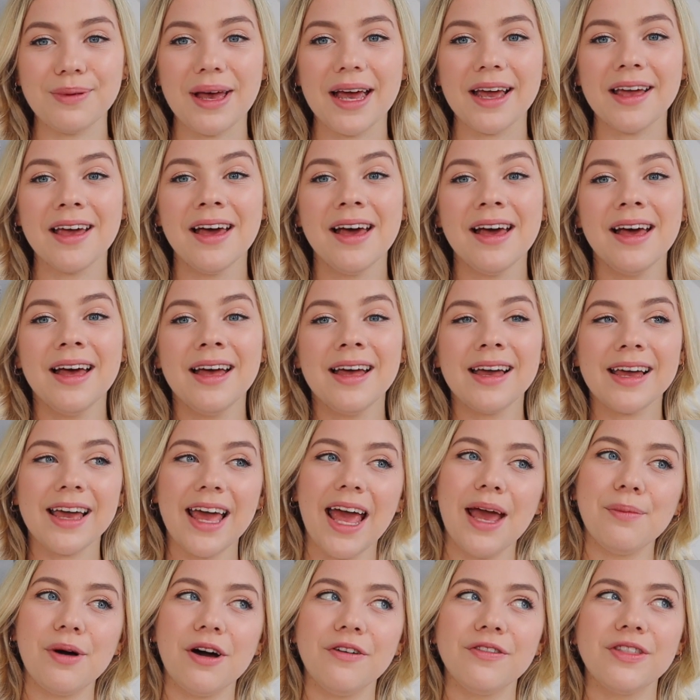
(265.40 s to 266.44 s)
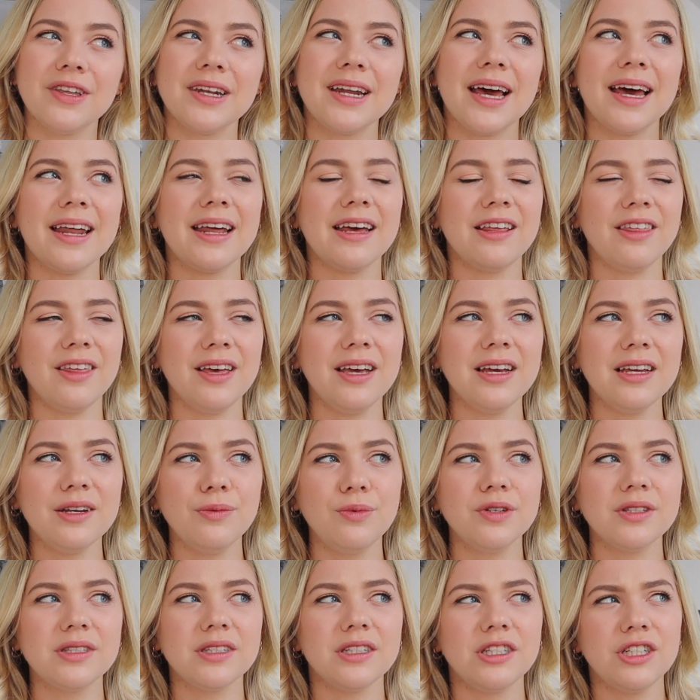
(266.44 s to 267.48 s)
bag came after that. I think it
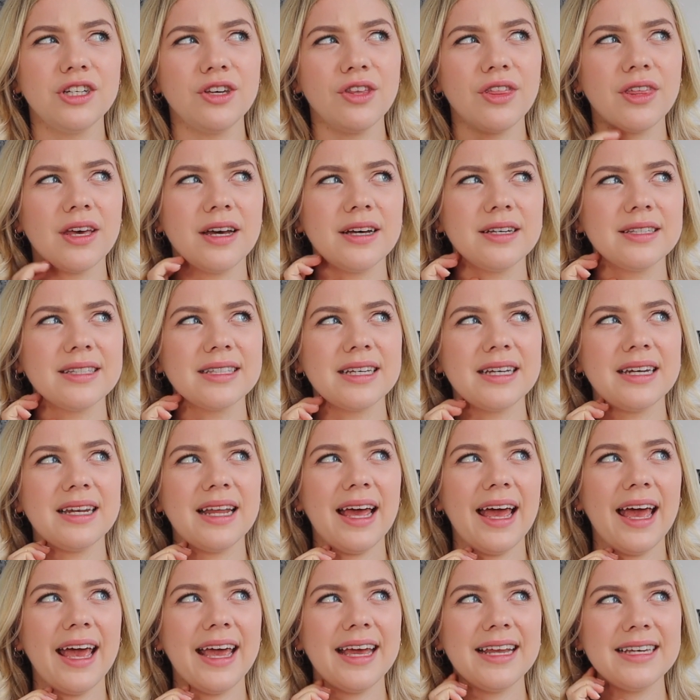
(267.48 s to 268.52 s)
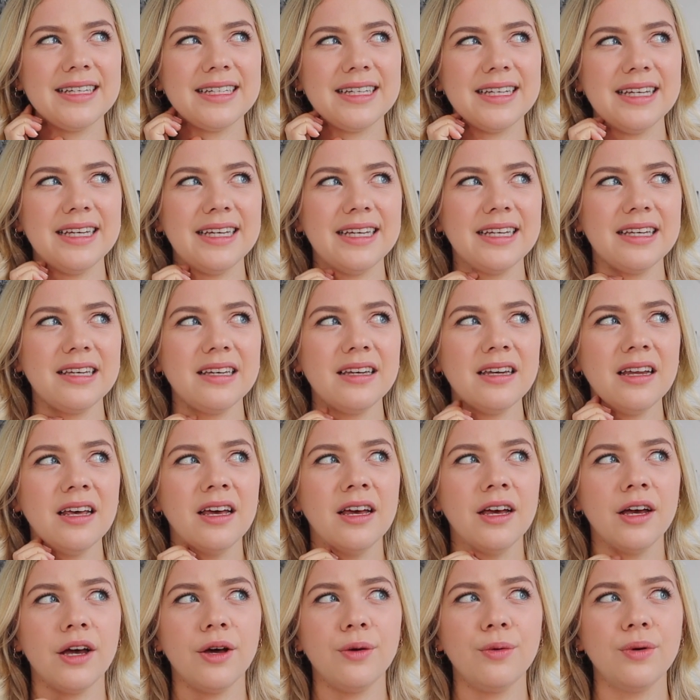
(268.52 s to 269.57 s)
was in 2018.
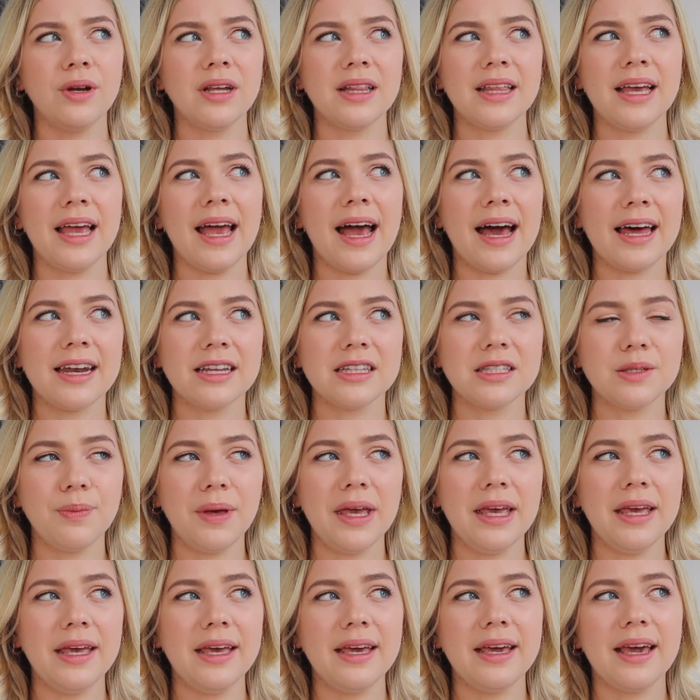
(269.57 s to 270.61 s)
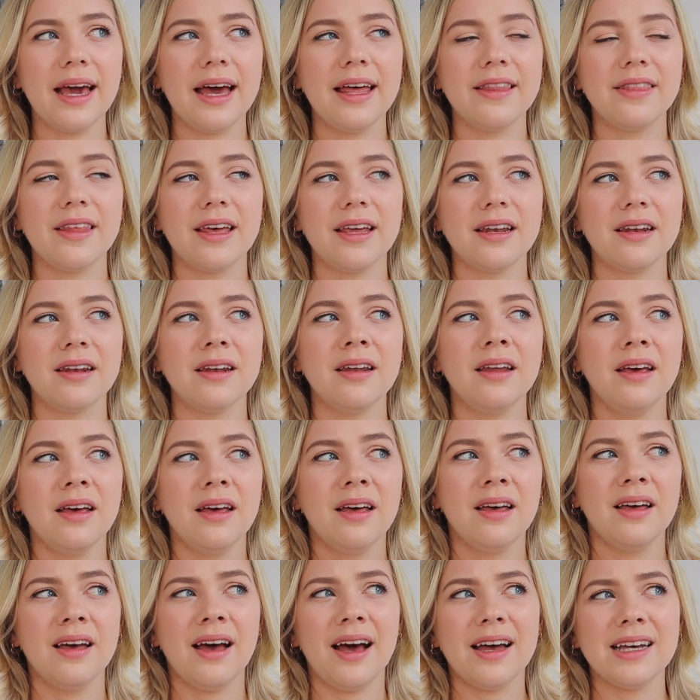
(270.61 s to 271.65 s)
It really had its peak. And then
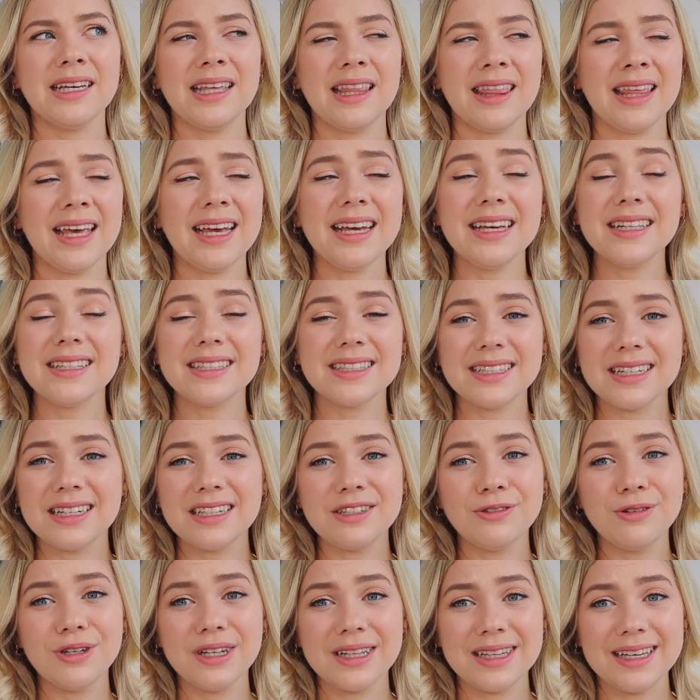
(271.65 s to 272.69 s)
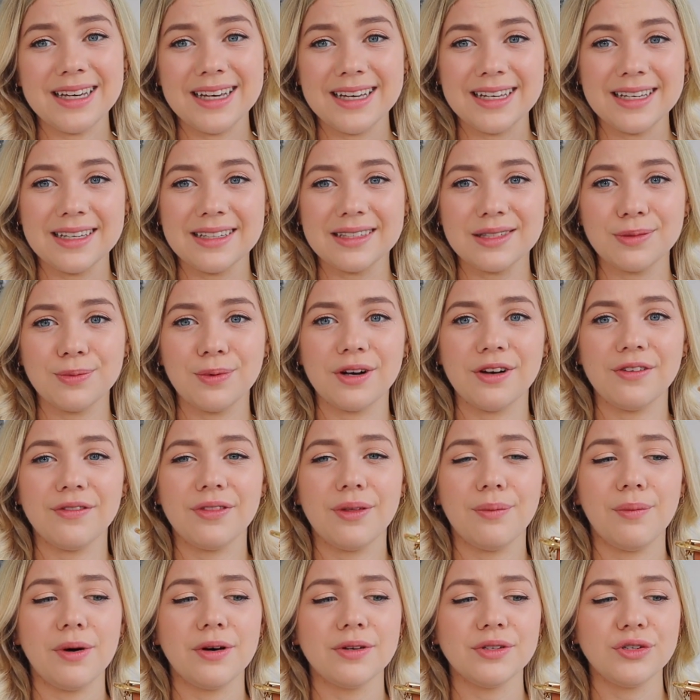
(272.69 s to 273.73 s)
I think it still really is one of
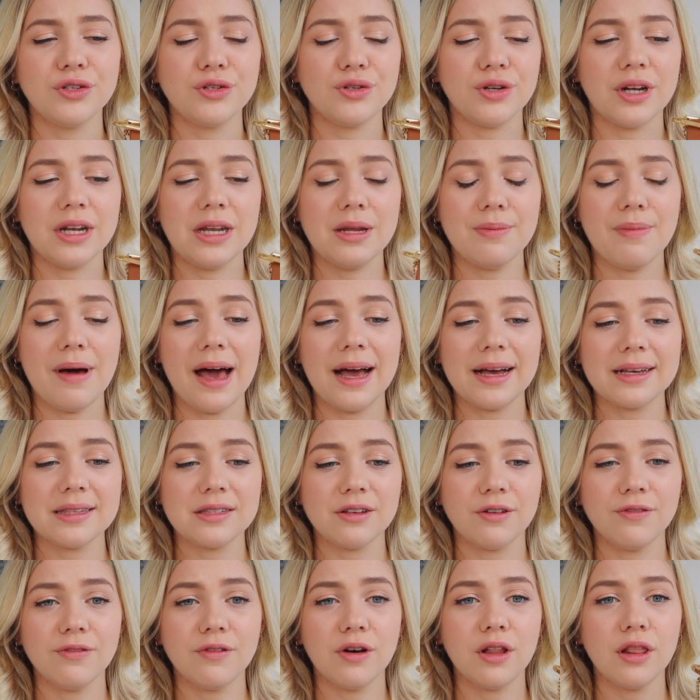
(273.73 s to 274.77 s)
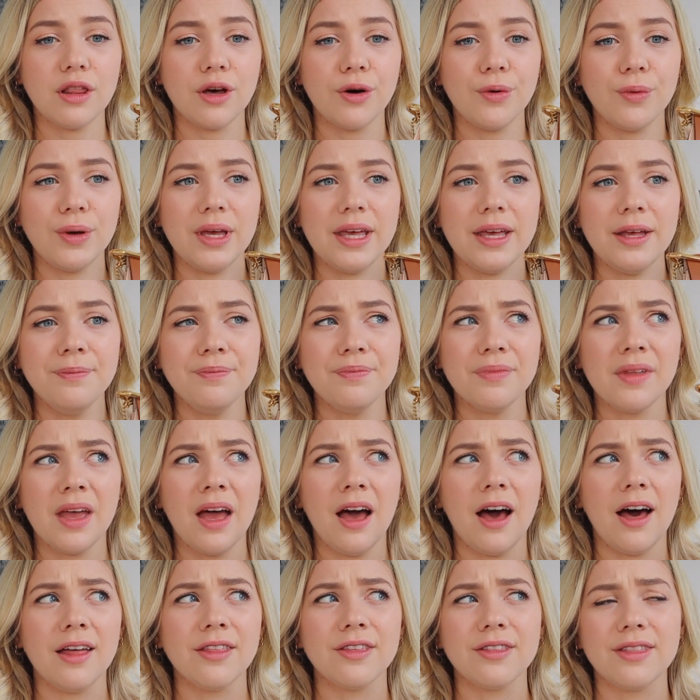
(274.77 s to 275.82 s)
the most trendy bags of Chloe,
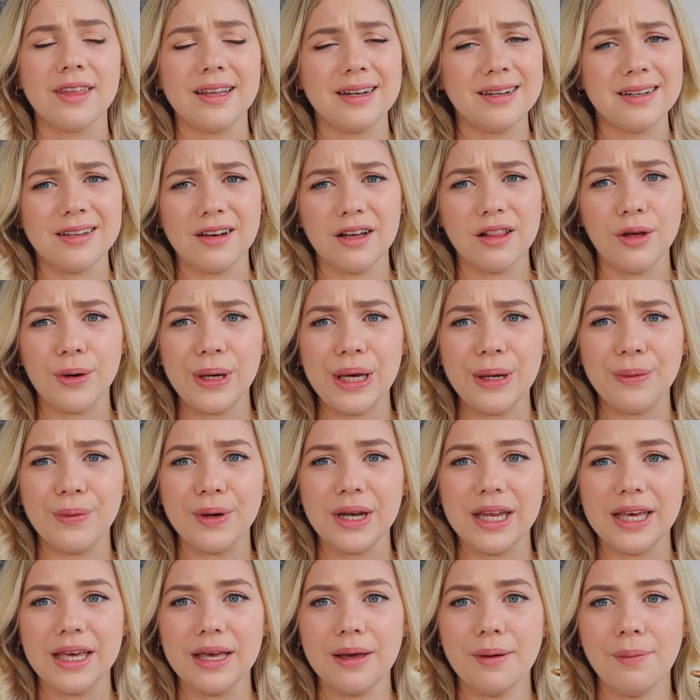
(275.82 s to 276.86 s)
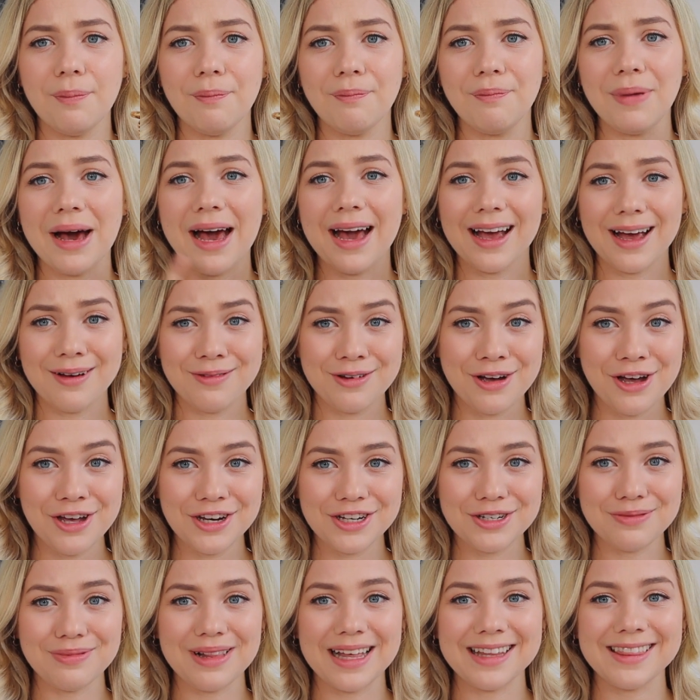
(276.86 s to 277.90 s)
other than the Chloe Woody bag. I'm going
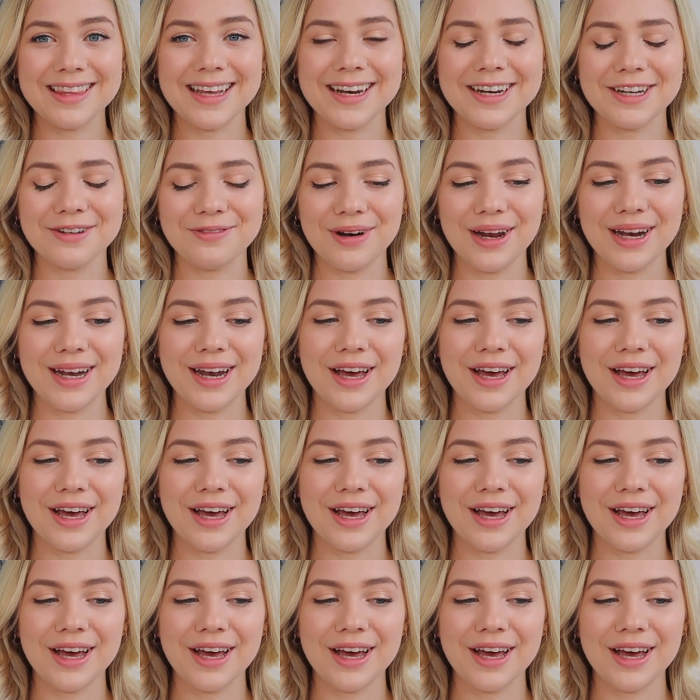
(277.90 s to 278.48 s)
to blend that in right